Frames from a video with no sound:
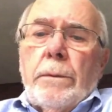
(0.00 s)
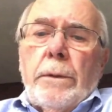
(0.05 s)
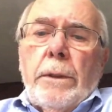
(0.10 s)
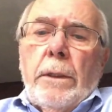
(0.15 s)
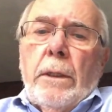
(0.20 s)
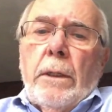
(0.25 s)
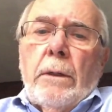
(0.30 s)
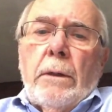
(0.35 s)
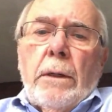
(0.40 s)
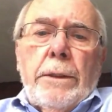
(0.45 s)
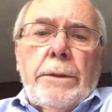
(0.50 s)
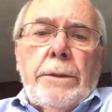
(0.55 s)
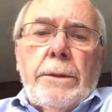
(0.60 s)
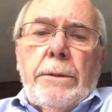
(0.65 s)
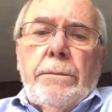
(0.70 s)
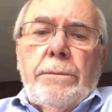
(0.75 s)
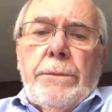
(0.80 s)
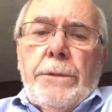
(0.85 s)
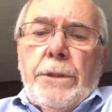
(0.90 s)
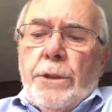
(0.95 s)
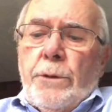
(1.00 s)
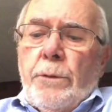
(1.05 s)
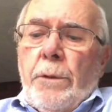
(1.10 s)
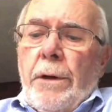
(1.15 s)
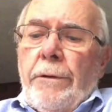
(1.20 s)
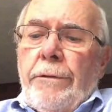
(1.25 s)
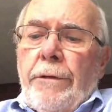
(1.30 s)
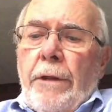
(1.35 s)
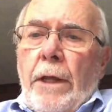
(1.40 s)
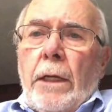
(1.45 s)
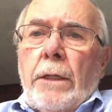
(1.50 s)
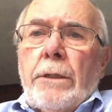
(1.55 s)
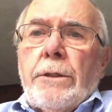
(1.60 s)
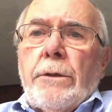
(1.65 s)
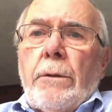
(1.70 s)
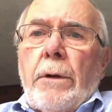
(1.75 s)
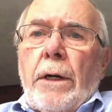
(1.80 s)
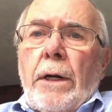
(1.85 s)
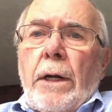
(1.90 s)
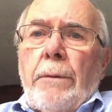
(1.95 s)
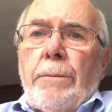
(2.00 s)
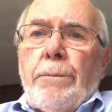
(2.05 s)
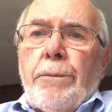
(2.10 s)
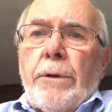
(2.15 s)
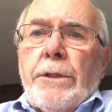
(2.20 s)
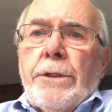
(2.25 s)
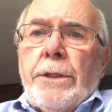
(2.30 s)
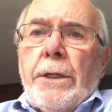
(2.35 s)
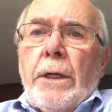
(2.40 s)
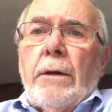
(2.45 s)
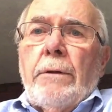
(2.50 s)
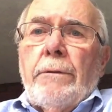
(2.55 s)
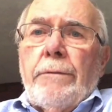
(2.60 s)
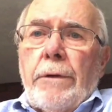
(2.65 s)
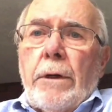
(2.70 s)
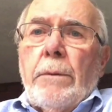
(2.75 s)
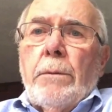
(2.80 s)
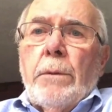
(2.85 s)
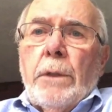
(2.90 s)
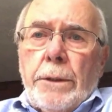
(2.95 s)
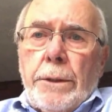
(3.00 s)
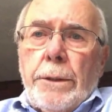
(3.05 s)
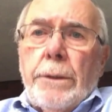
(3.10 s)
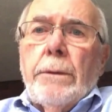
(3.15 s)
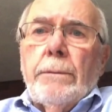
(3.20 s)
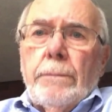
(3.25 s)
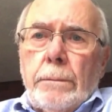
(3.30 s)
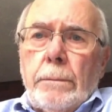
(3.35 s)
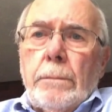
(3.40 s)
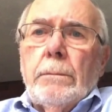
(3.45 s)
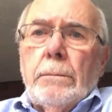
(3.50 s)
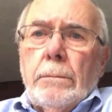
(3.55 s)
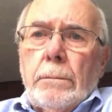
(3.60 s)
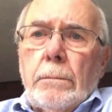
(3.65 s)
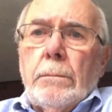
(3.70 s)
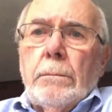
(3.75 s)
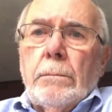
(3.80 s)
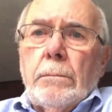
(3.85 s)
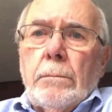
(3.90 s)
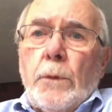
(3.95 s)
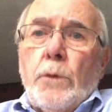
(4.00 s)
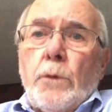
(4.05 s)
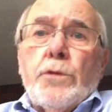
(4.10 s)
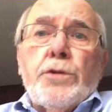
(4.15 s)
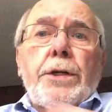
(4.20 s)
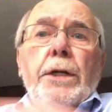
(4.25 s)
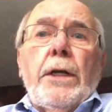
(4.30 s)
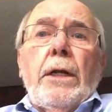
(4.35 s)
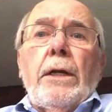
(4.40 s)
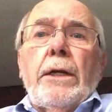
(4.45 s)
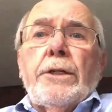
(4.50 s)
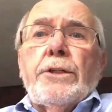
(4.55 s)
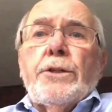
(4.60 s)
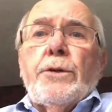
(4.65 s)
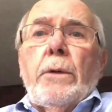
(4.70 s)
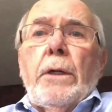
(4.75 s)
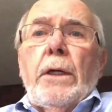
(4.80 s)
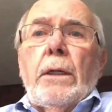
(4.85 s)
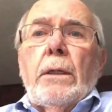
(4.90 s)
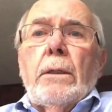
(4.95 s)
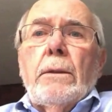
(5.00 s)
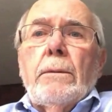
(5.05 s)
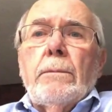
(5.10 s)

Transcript: no, I just want to thank you and I appreciate it very much. We'll see here. you next week.